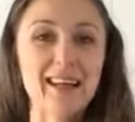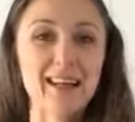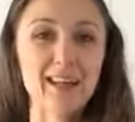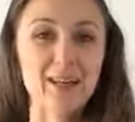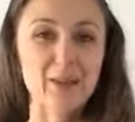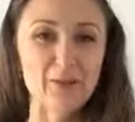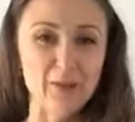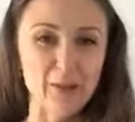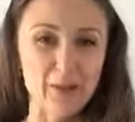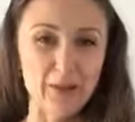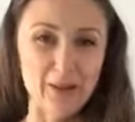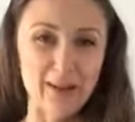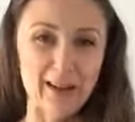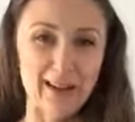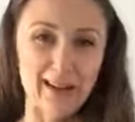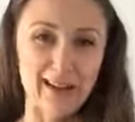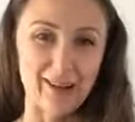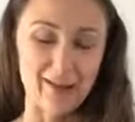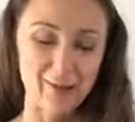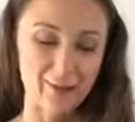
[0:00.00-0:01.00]
if you
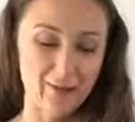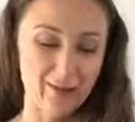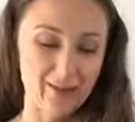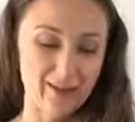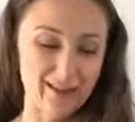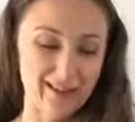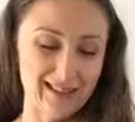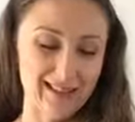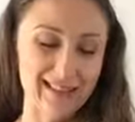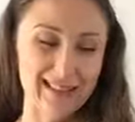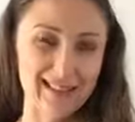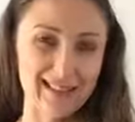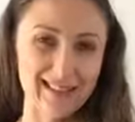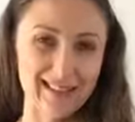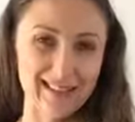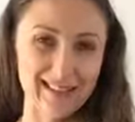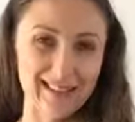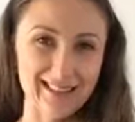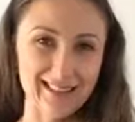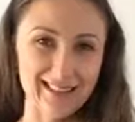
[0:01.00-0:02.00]
have
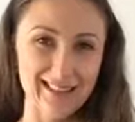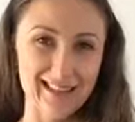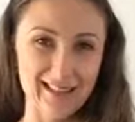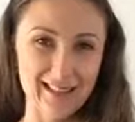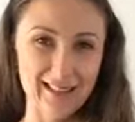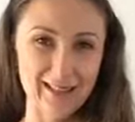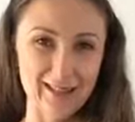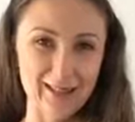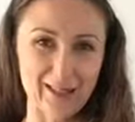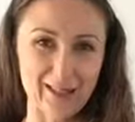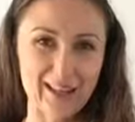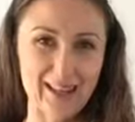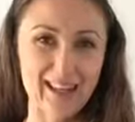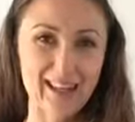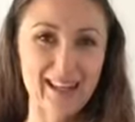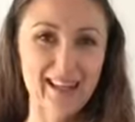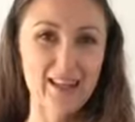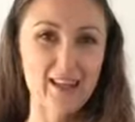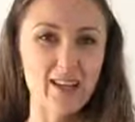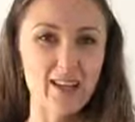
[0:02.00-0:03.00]
gastro,
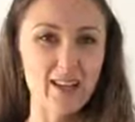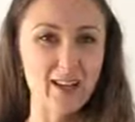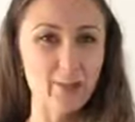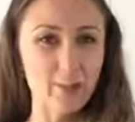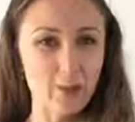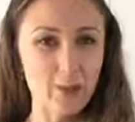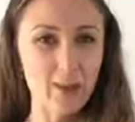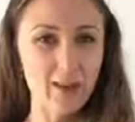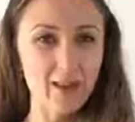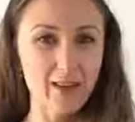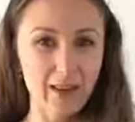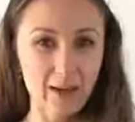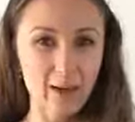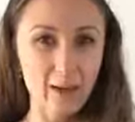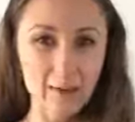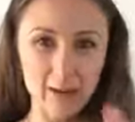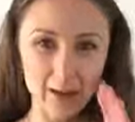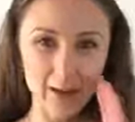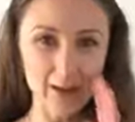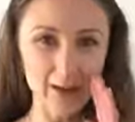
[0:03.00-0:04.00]
you can put a little
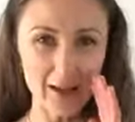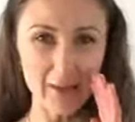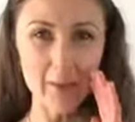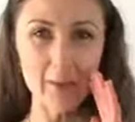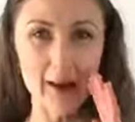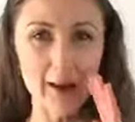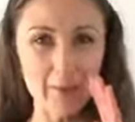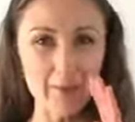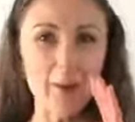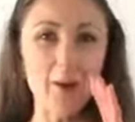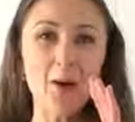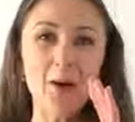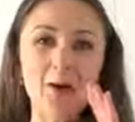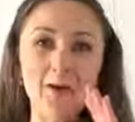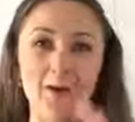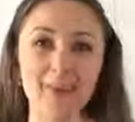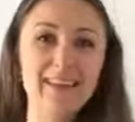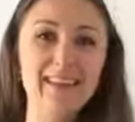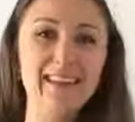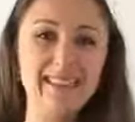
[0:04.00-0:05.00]
bit on your bum
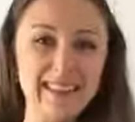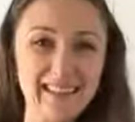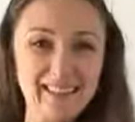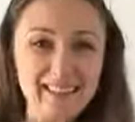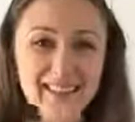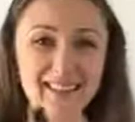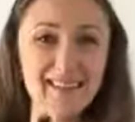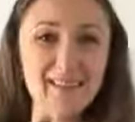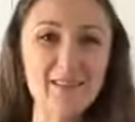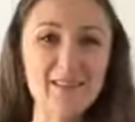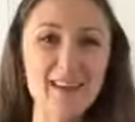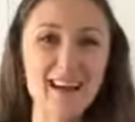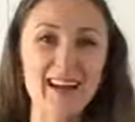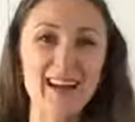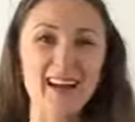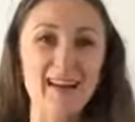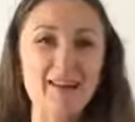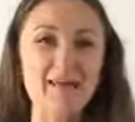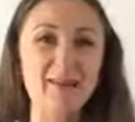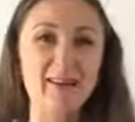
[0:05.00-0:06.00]

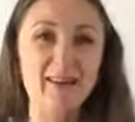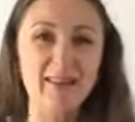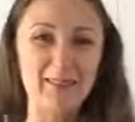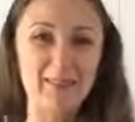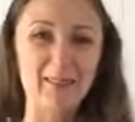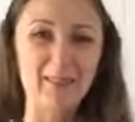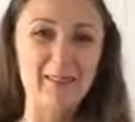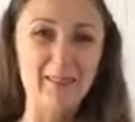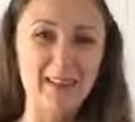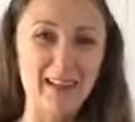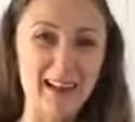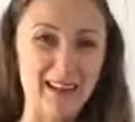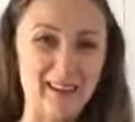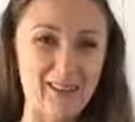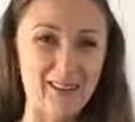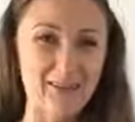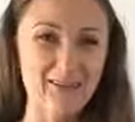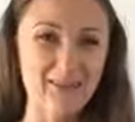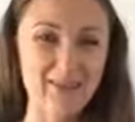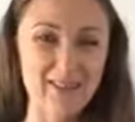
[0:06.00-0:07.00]
hole. And it will
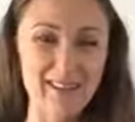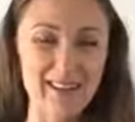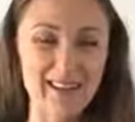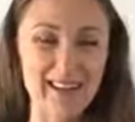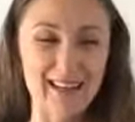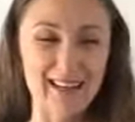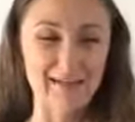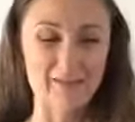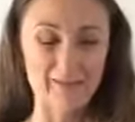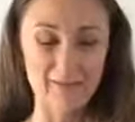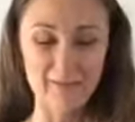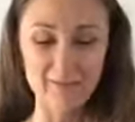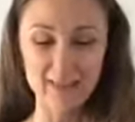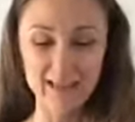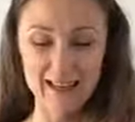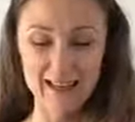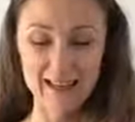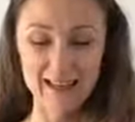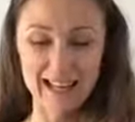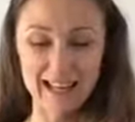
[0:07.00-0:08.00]
help
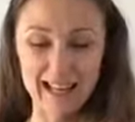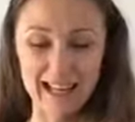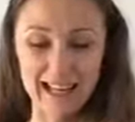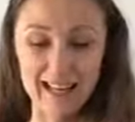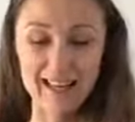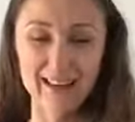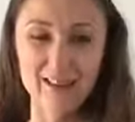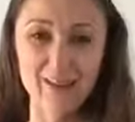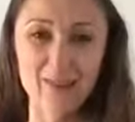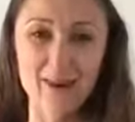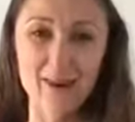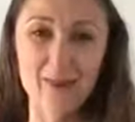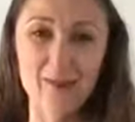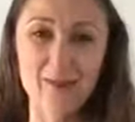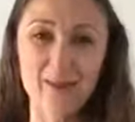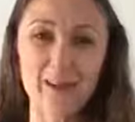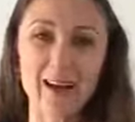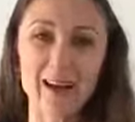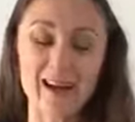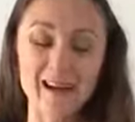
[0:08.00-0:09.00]
kill off
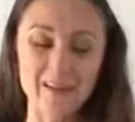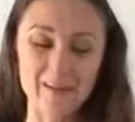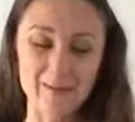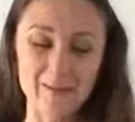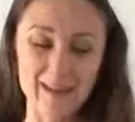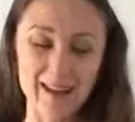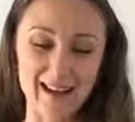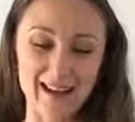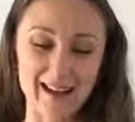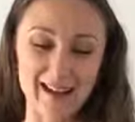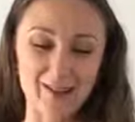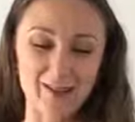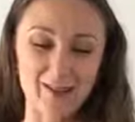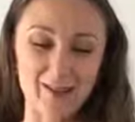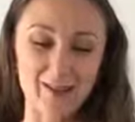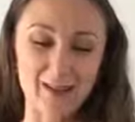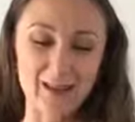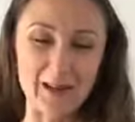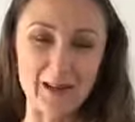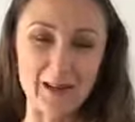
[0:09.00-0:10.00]
any of
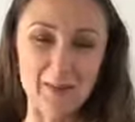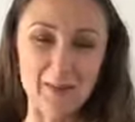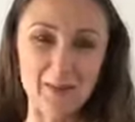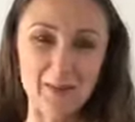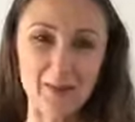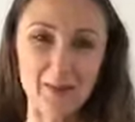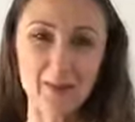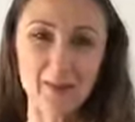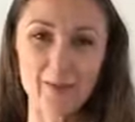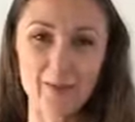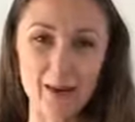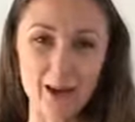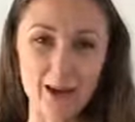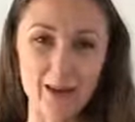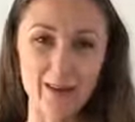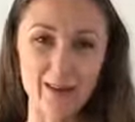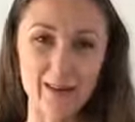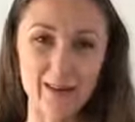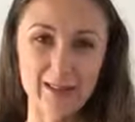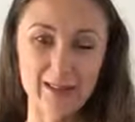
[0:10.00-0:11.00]
the
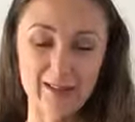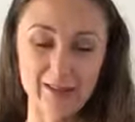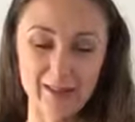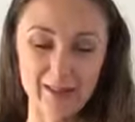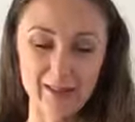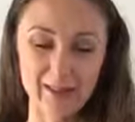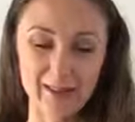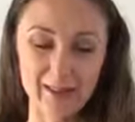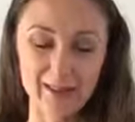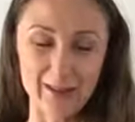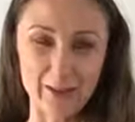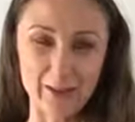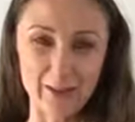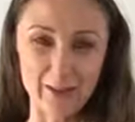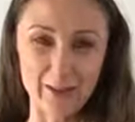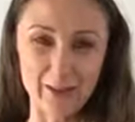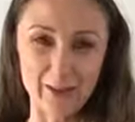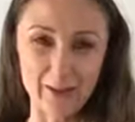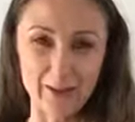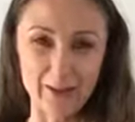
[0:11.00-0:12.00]
virus or the
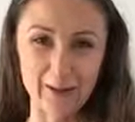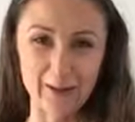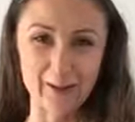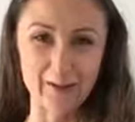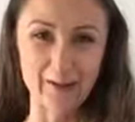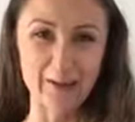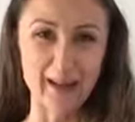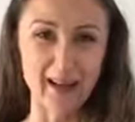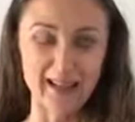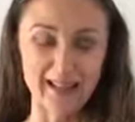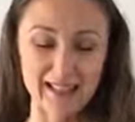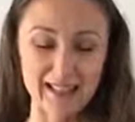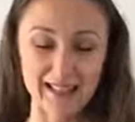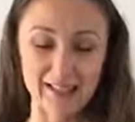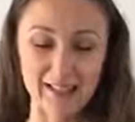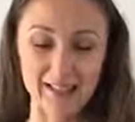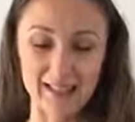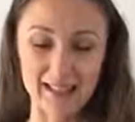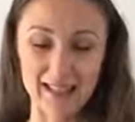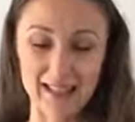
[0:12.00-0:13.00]
overgrowth of
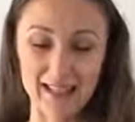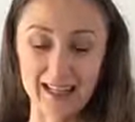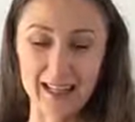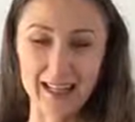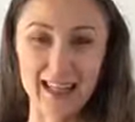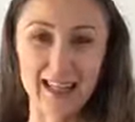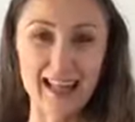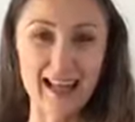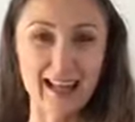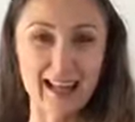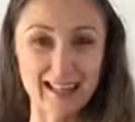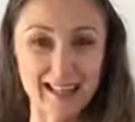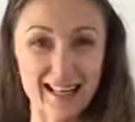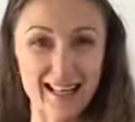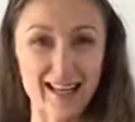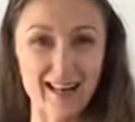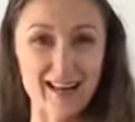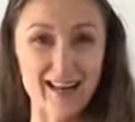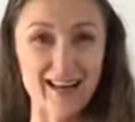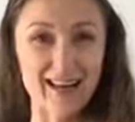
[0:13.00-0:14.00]
bacteria in that
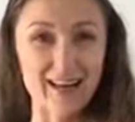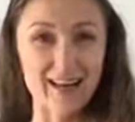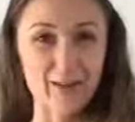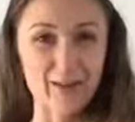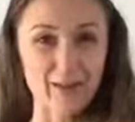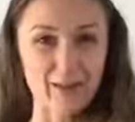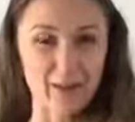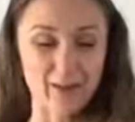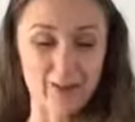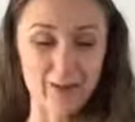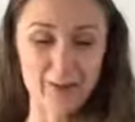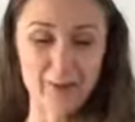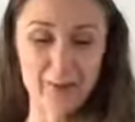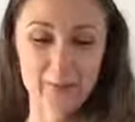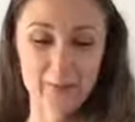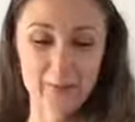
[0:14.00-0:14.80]
area if you're